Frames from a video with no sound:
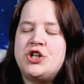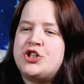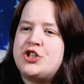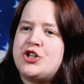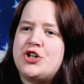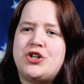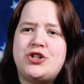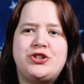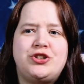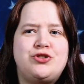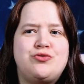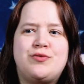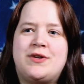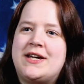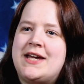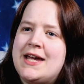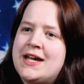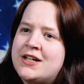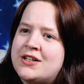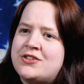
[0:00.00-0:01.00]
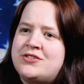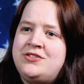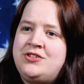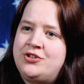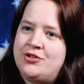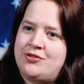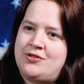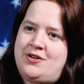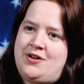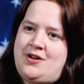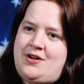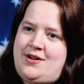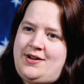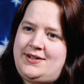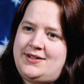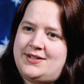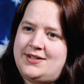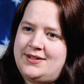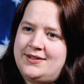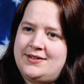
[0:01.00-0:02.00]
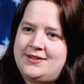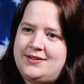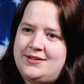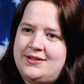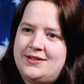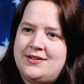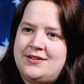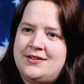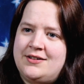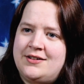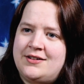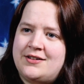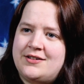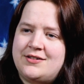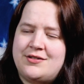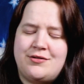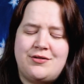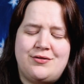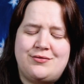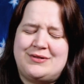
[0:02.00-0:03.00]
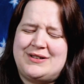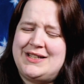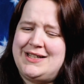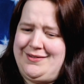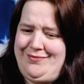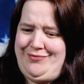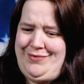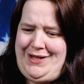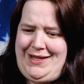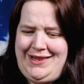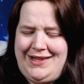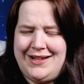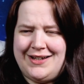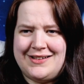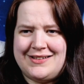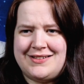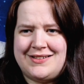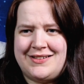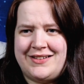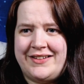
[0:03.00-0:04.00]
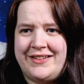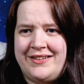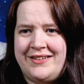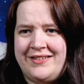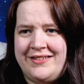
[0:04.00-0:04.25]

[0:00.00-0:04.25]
Girl, you killed your aunt. So don't give me this.